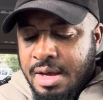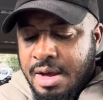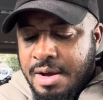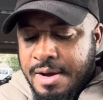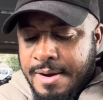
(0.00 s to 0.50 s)

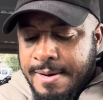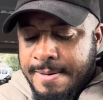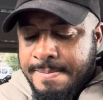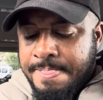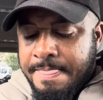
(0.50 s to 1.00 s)

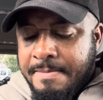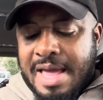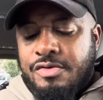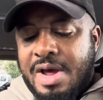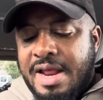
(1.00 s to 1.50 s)

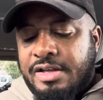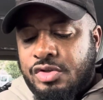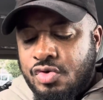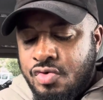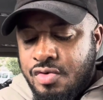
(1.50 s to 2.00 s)
Man United
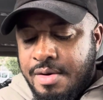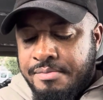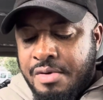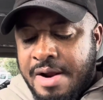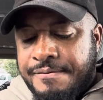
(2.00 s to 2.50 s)
2,
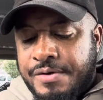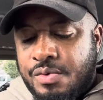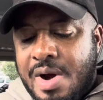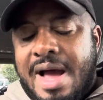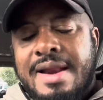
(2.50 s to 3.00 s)
Brentford
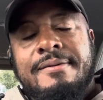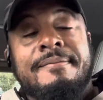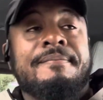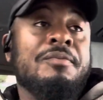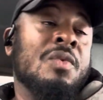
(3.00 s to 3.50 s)
1.
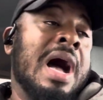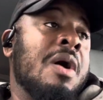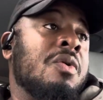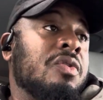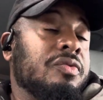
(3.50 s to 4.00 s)
Wow.